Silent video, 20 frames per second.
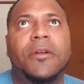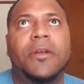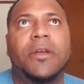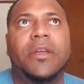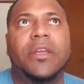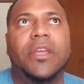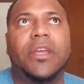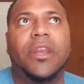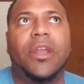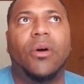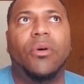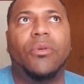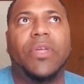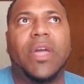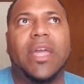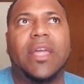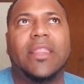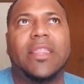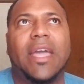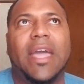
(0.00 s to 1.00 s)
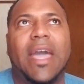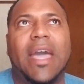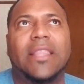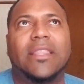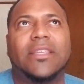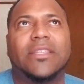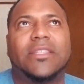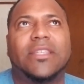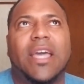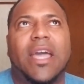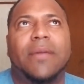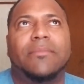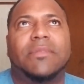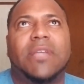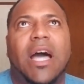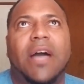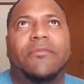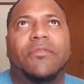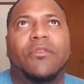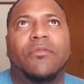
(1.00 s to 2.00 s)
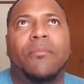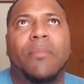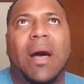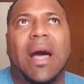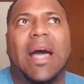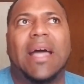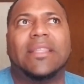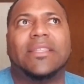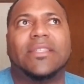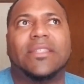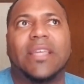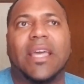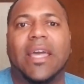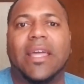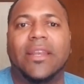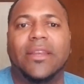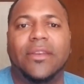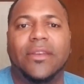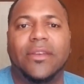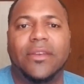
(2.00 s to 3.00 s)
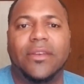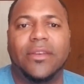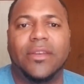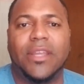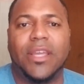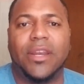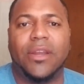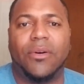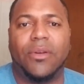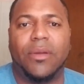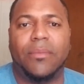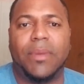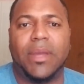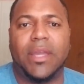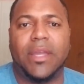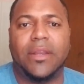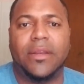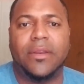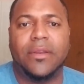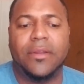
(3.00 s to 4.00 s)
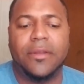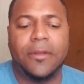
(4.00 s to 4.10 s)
You know, they had the same type of mindset. You know what I mean?